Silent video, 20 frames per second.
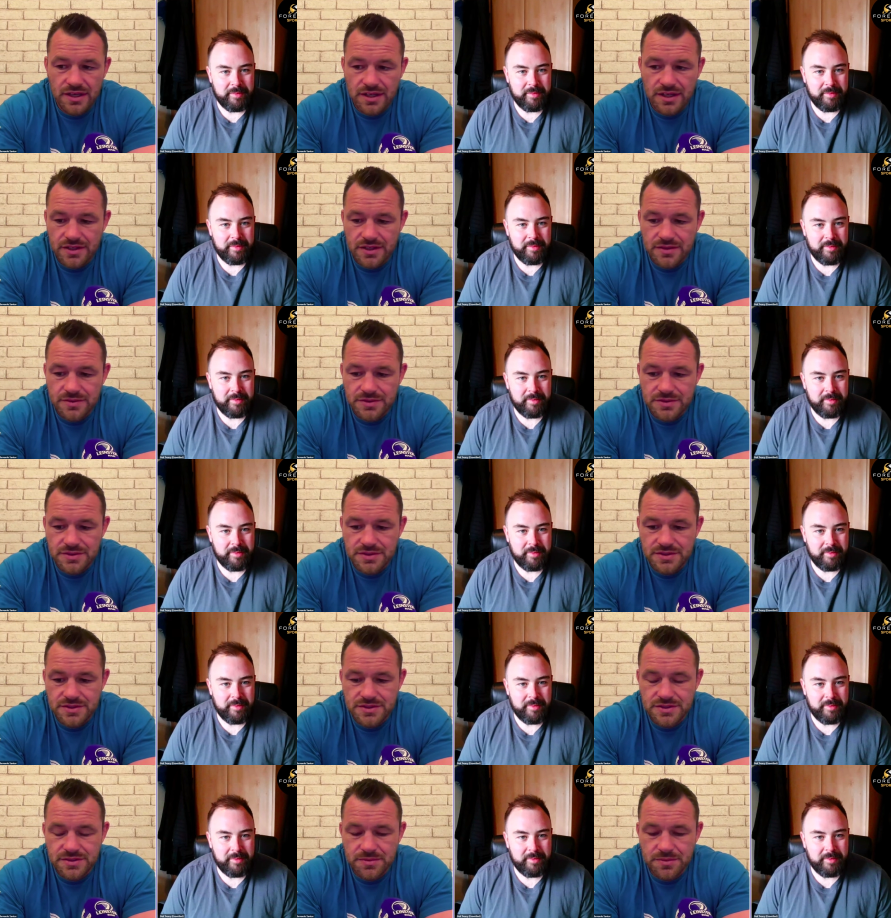Speaker 1: Like, it
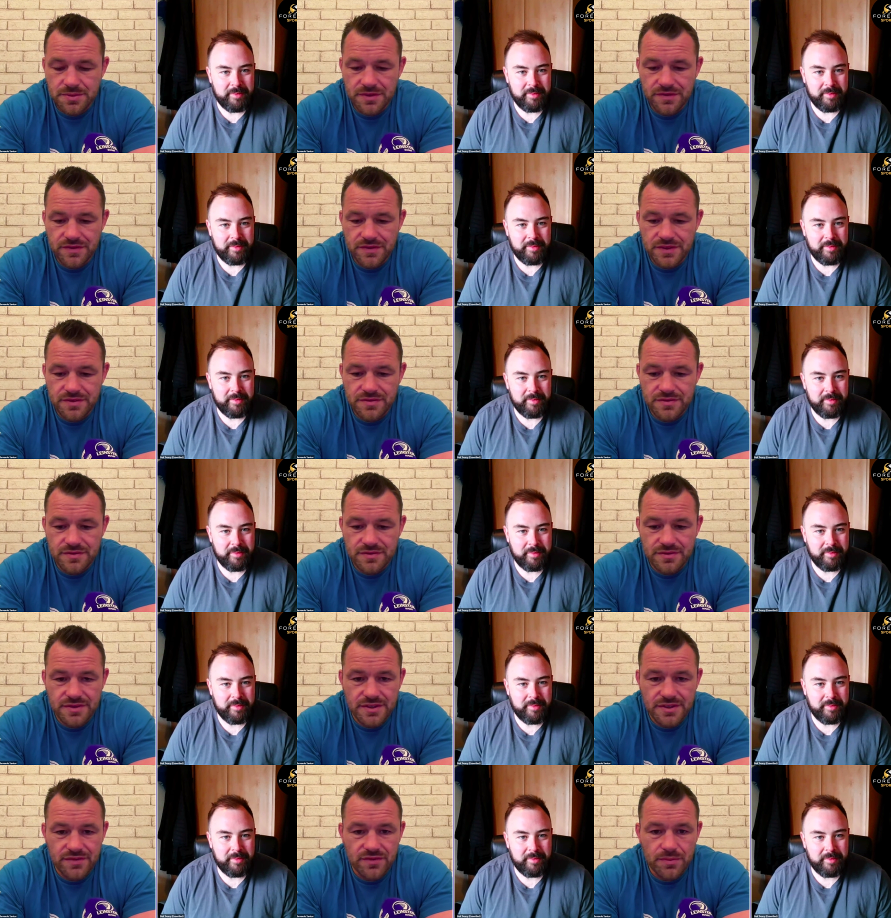was a bit of a
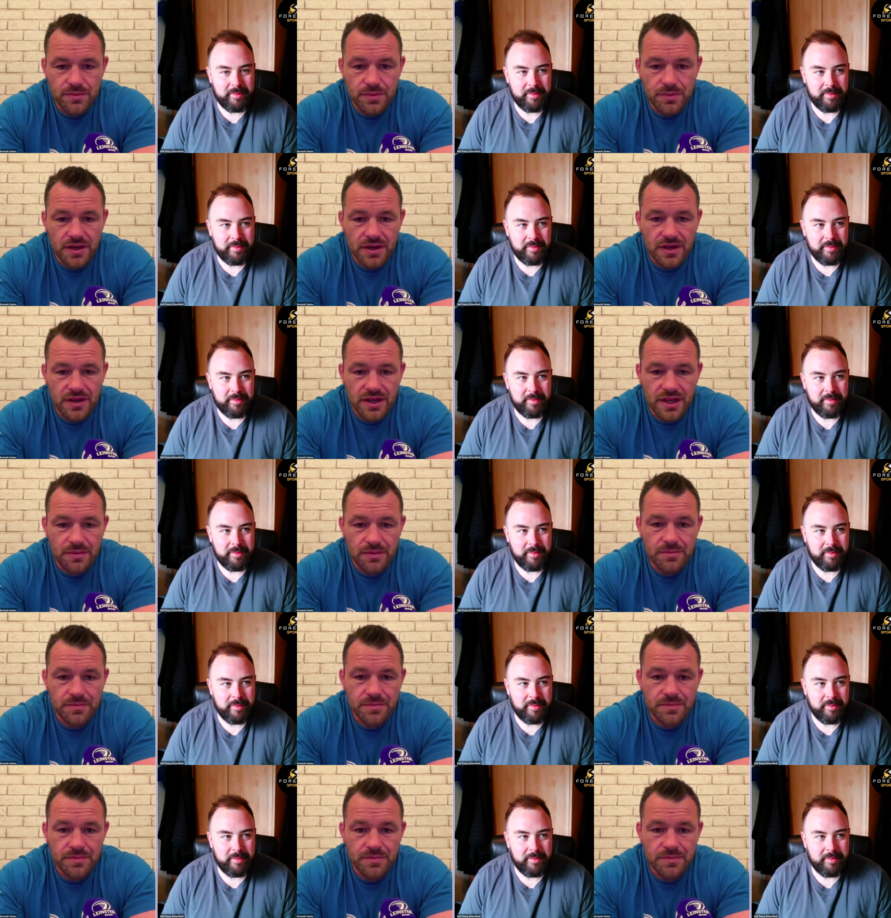different ball
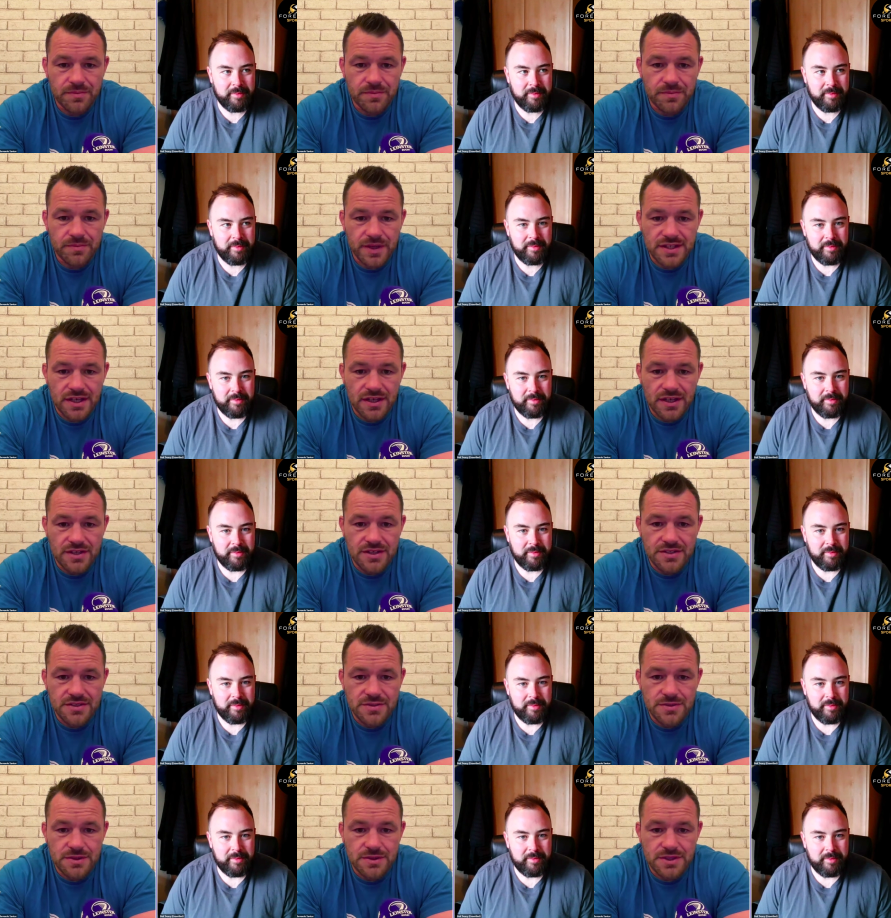game against the
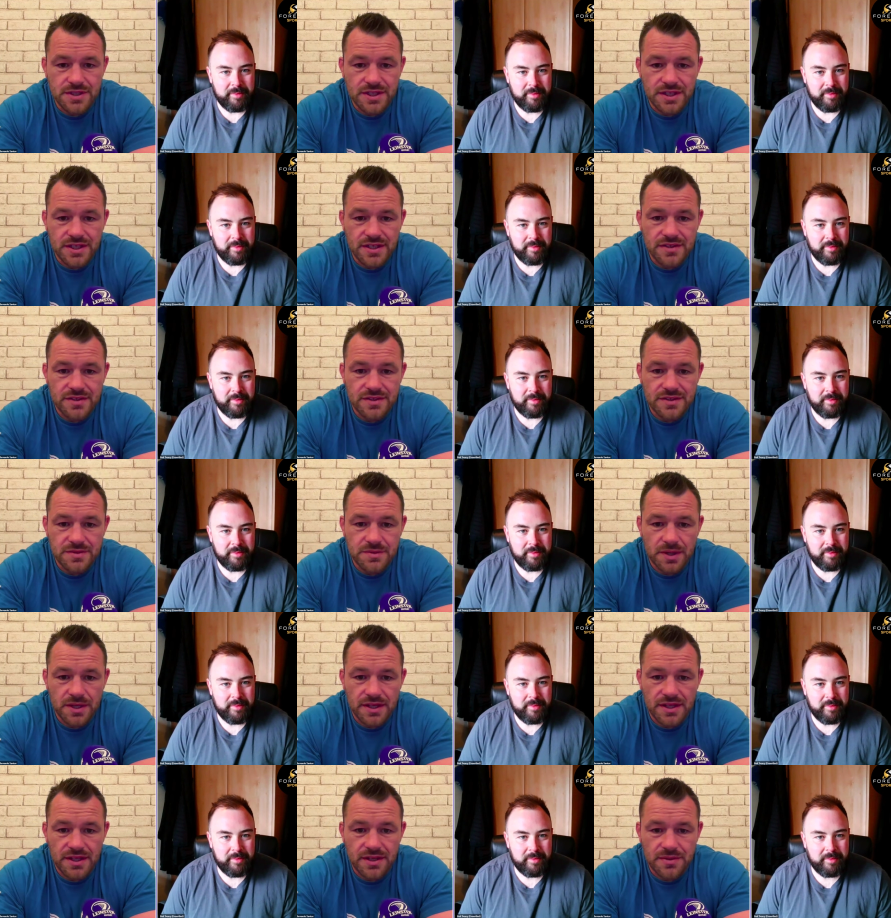Lions with the heat as
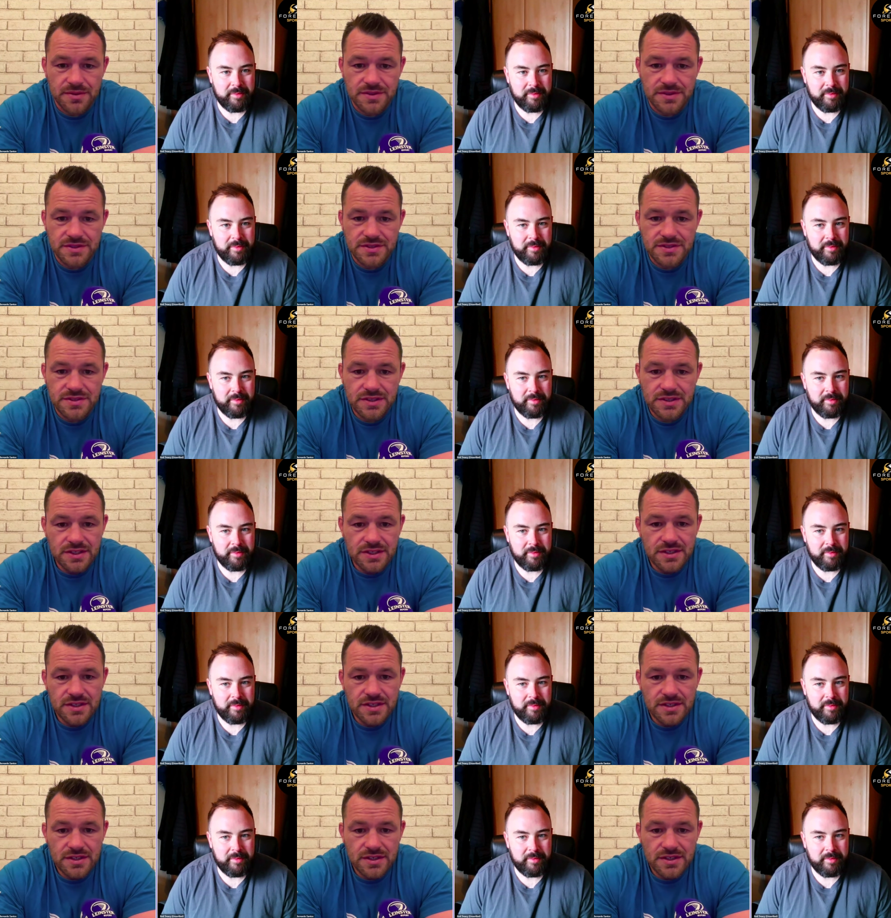well. That was
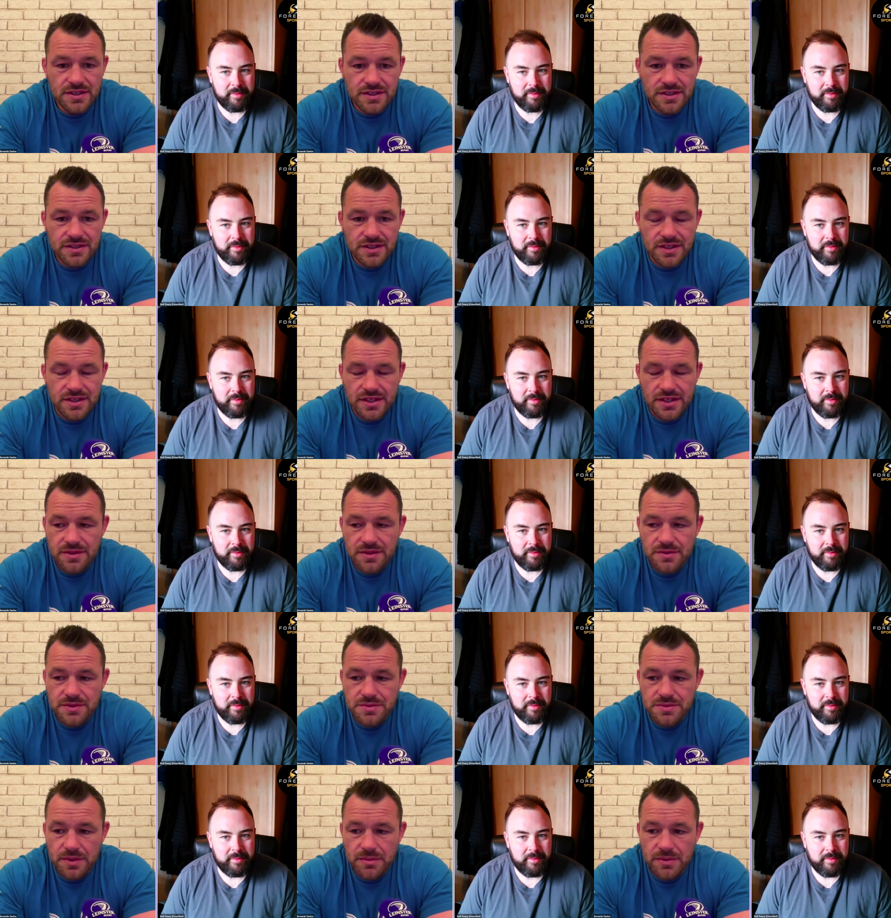the
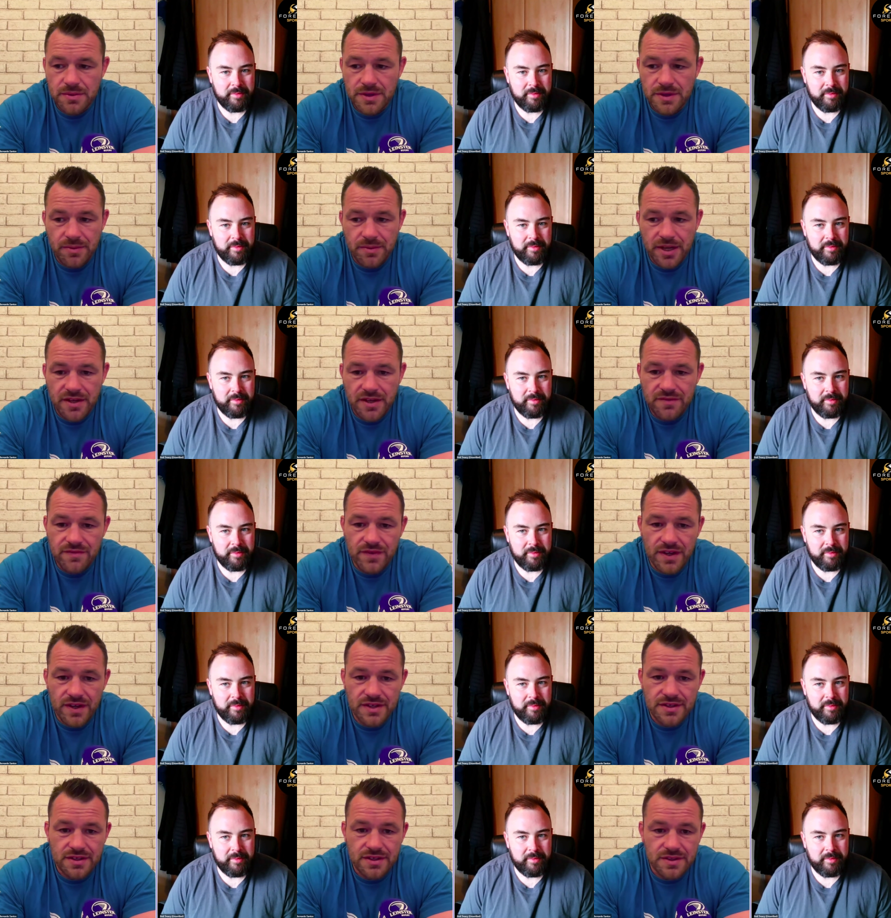heat was probably the main
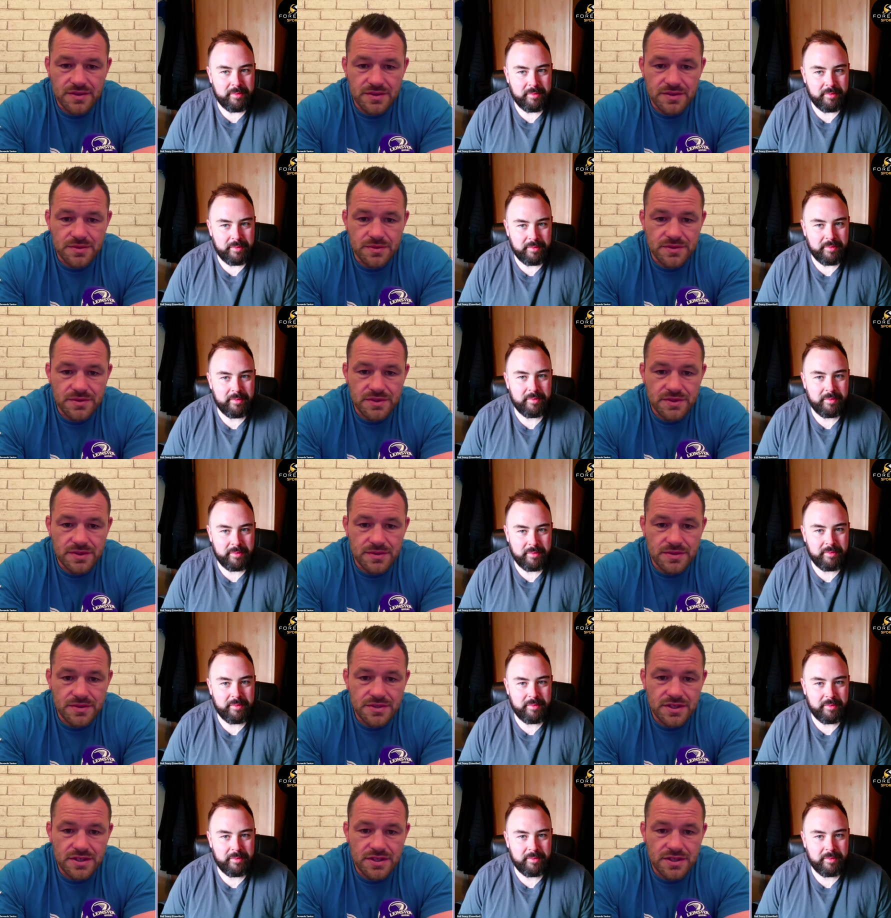factor that that was